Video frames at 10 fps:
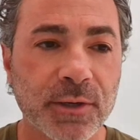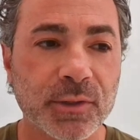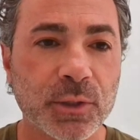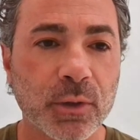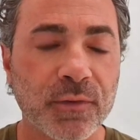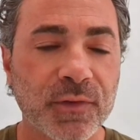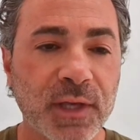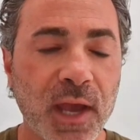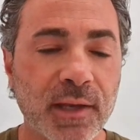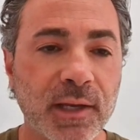Territory of
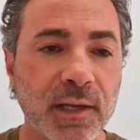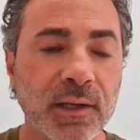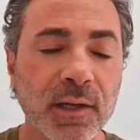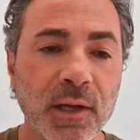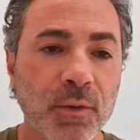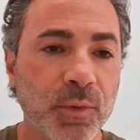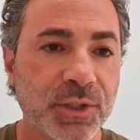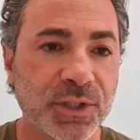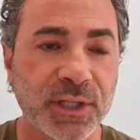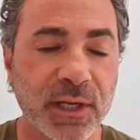Canada,
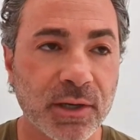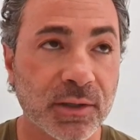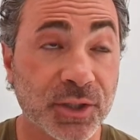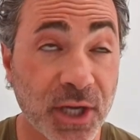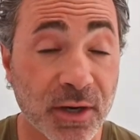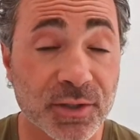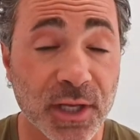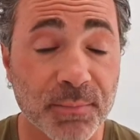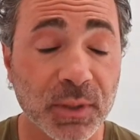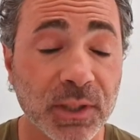which shares
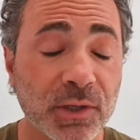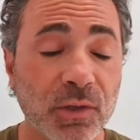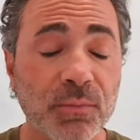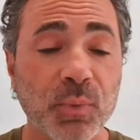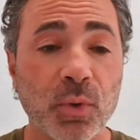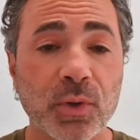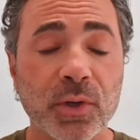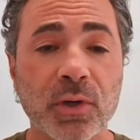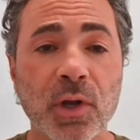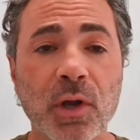a political
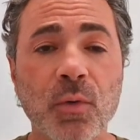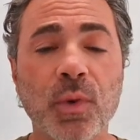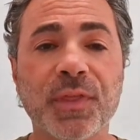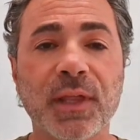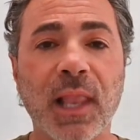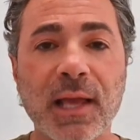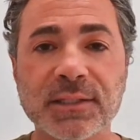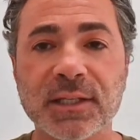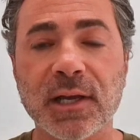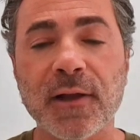border with
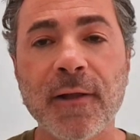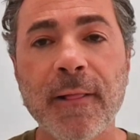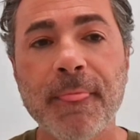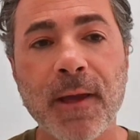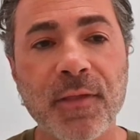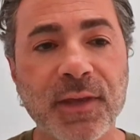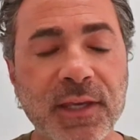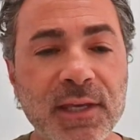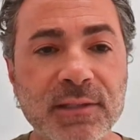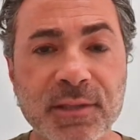Alaska. Some
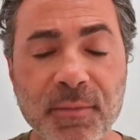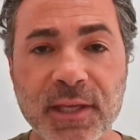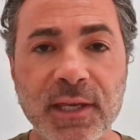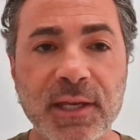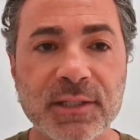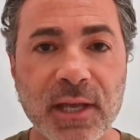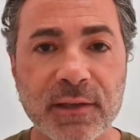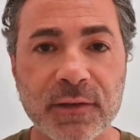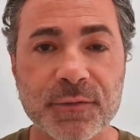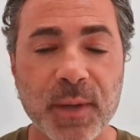of the key
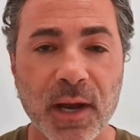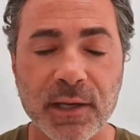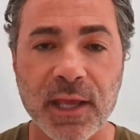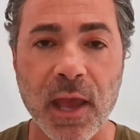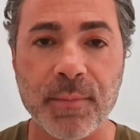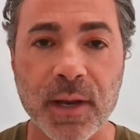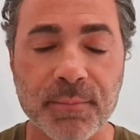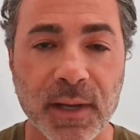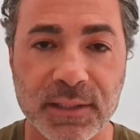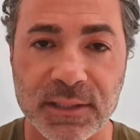executives behind
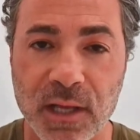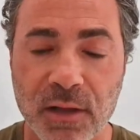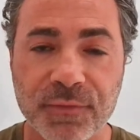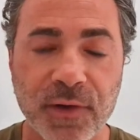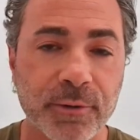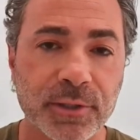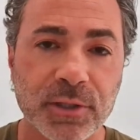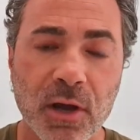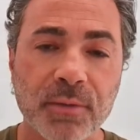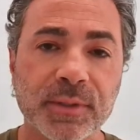Kamnak, myself, Ira
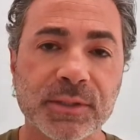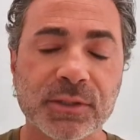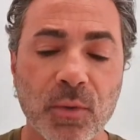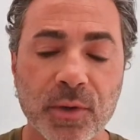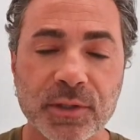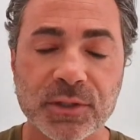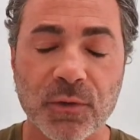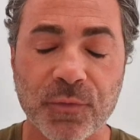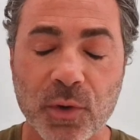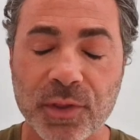Thomas, so on and so
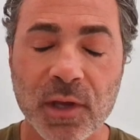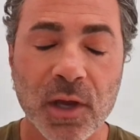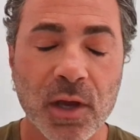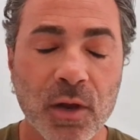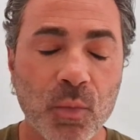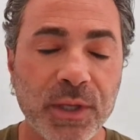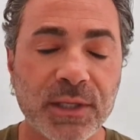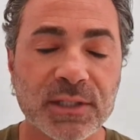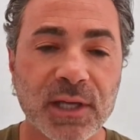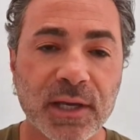forth, we
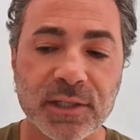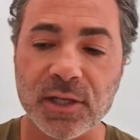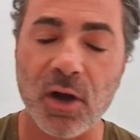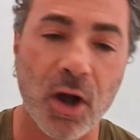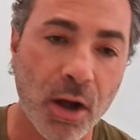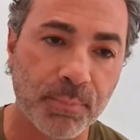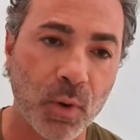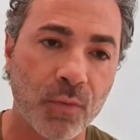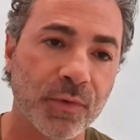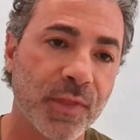decided to hop
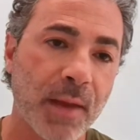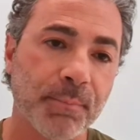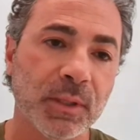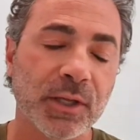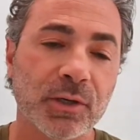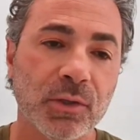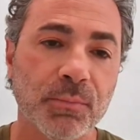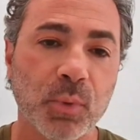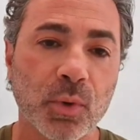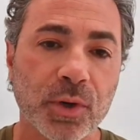over that political
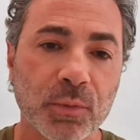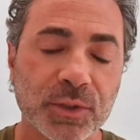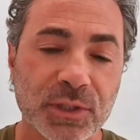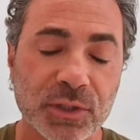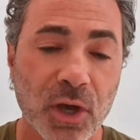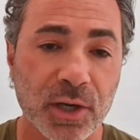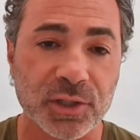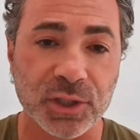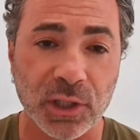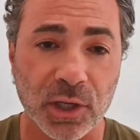border, which is not a
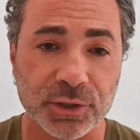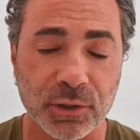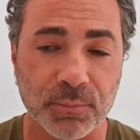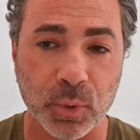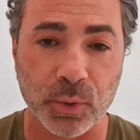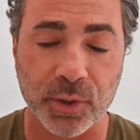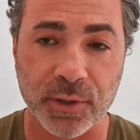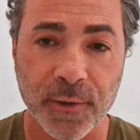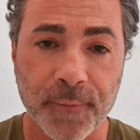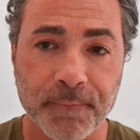geological border,